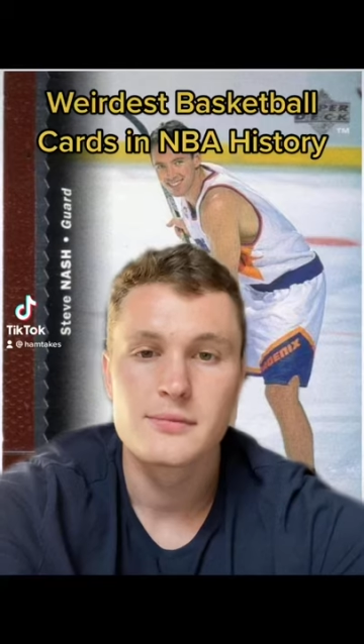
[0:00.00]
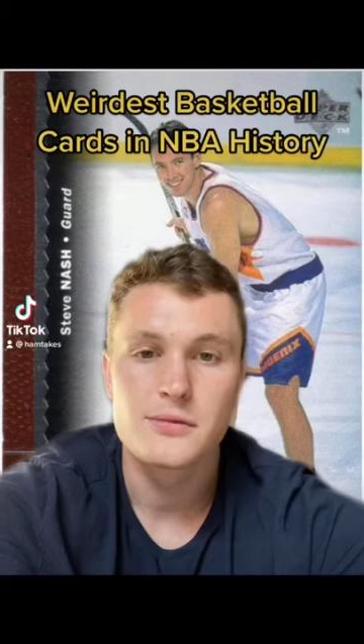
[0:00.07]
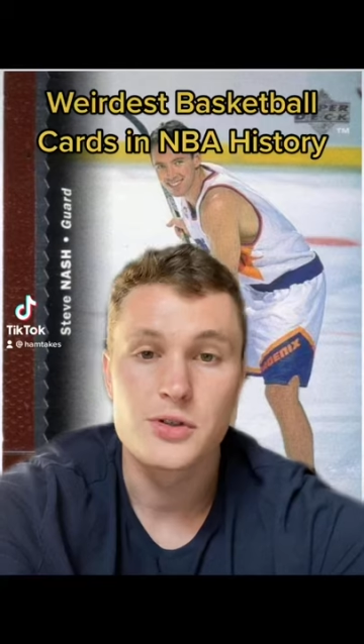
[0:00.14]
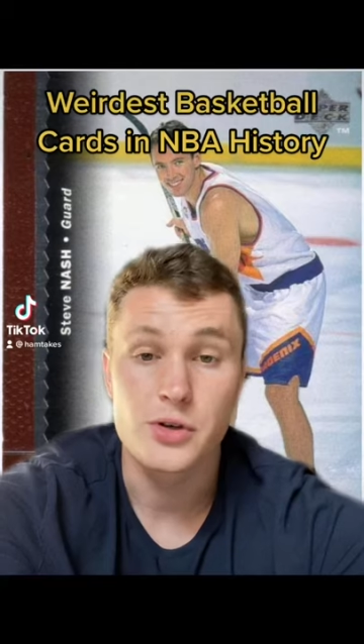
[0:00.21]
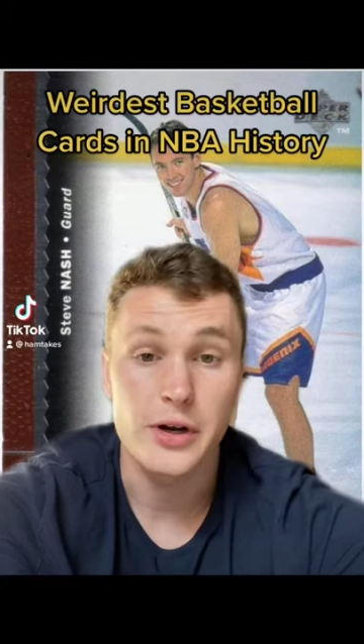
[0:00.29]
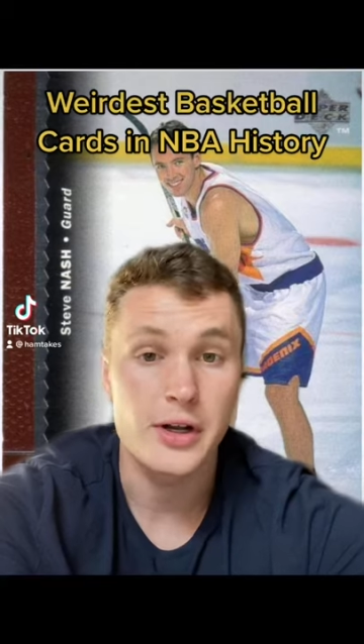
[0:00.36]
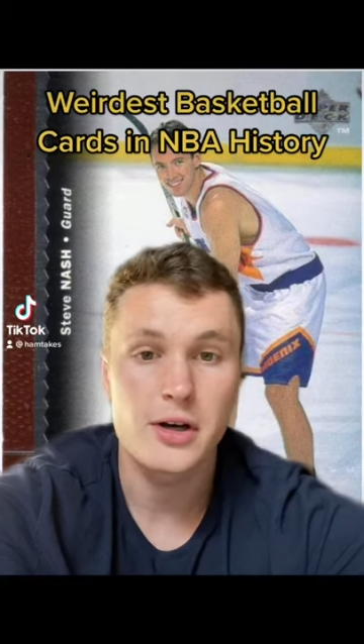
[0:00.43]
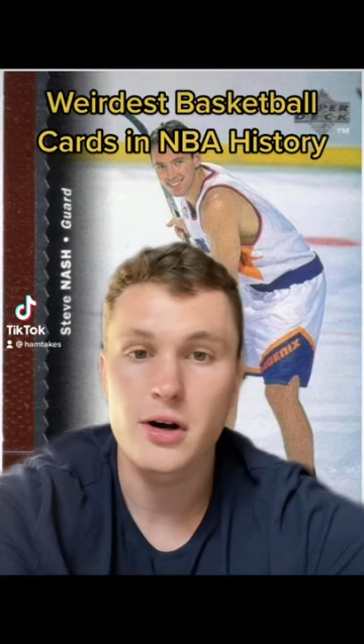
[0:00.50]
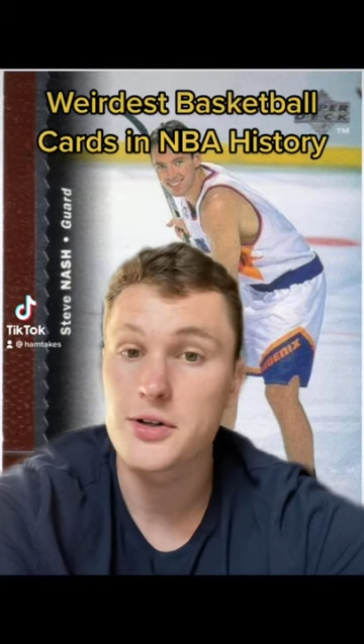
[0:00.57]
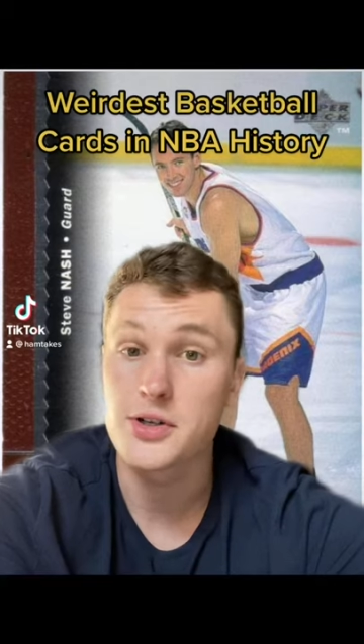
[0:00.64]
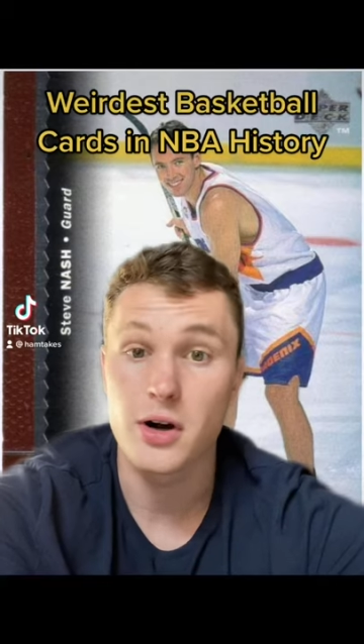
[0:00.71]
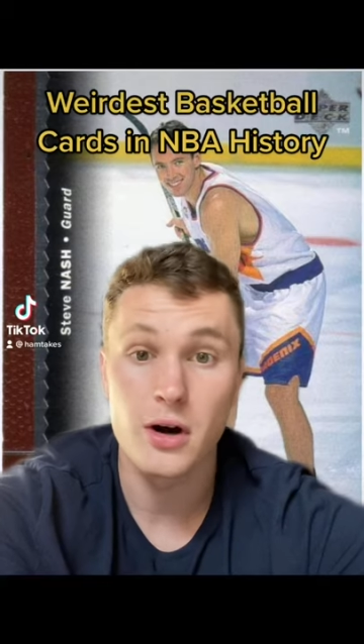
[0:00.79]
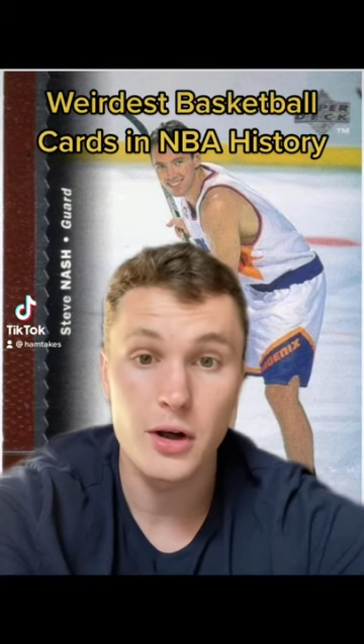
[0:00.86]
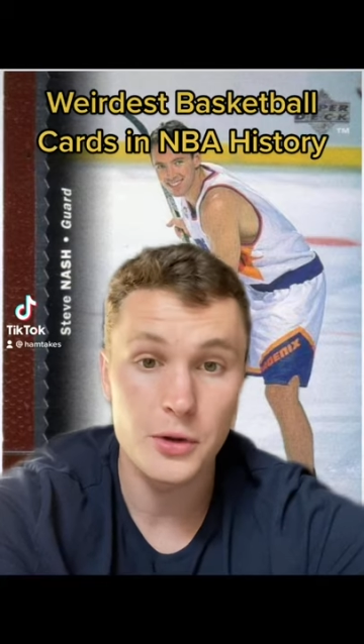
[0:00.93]
Trading cards
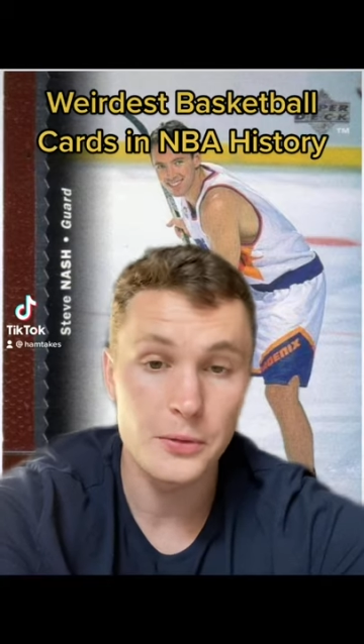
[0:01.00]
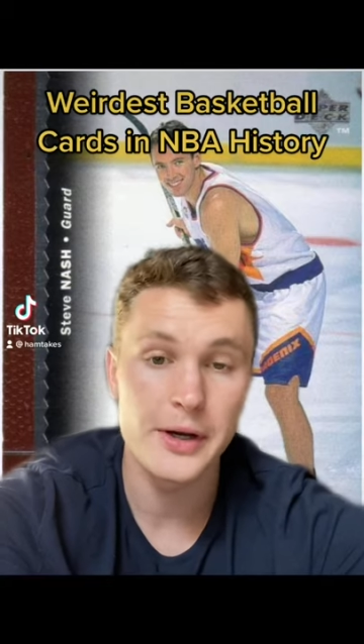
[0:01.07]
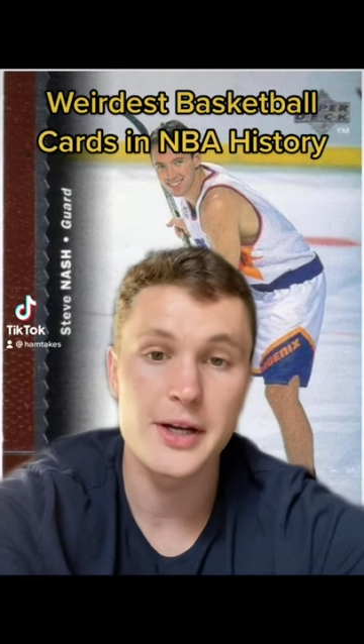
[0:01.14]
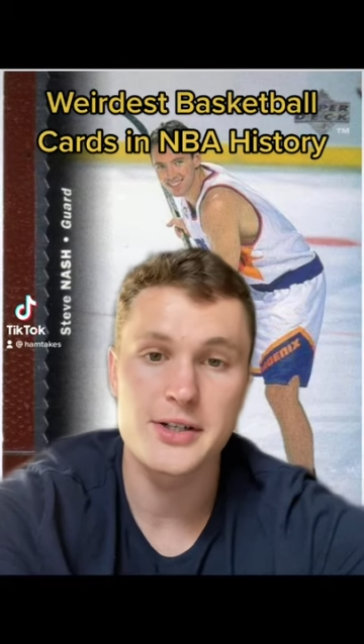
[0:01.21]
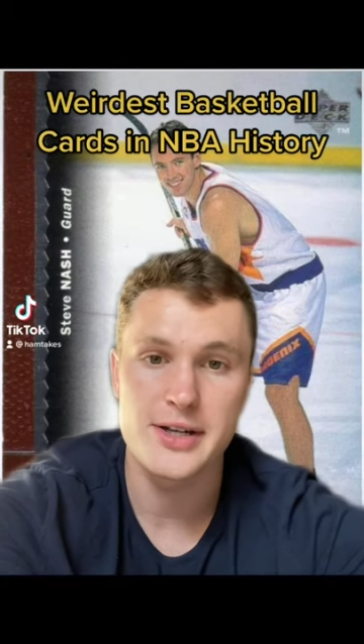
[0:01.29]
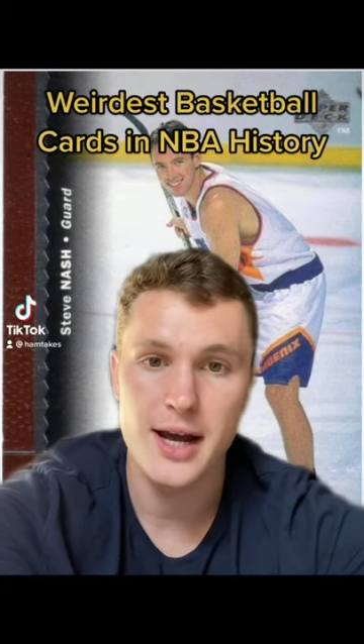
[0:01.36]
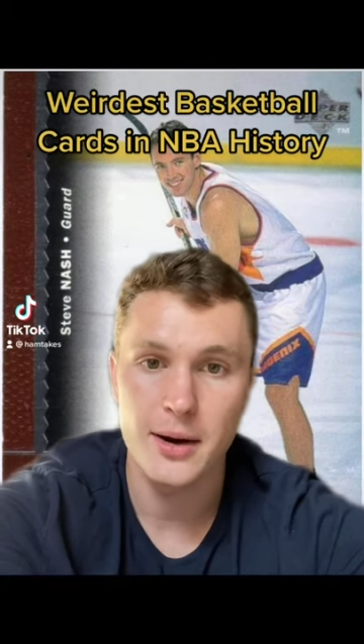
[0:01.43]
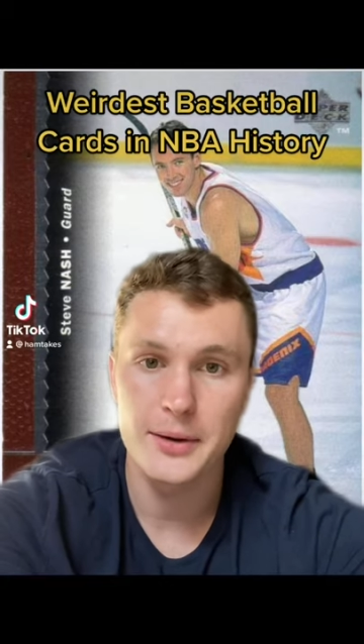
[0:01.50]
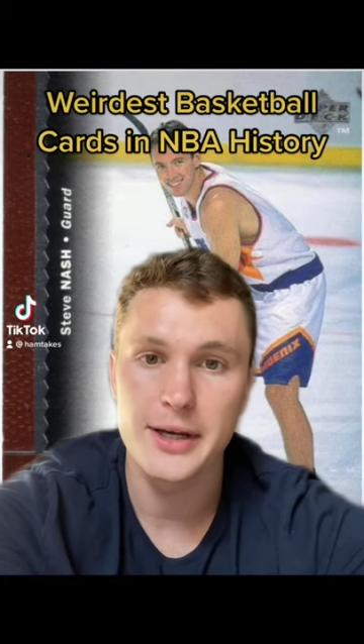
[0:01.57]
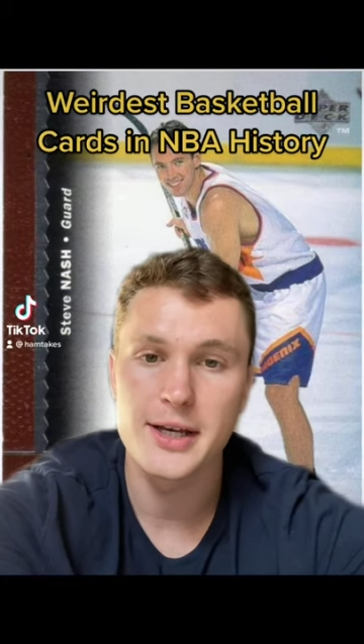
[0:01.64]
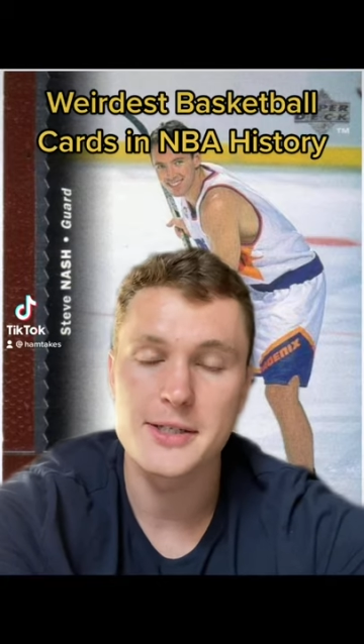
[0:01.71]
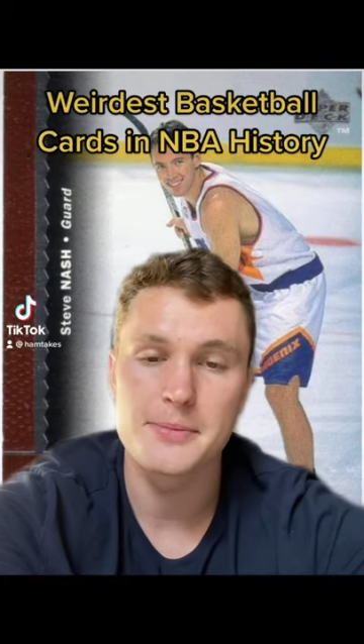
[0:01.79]
are all the rage nowadays,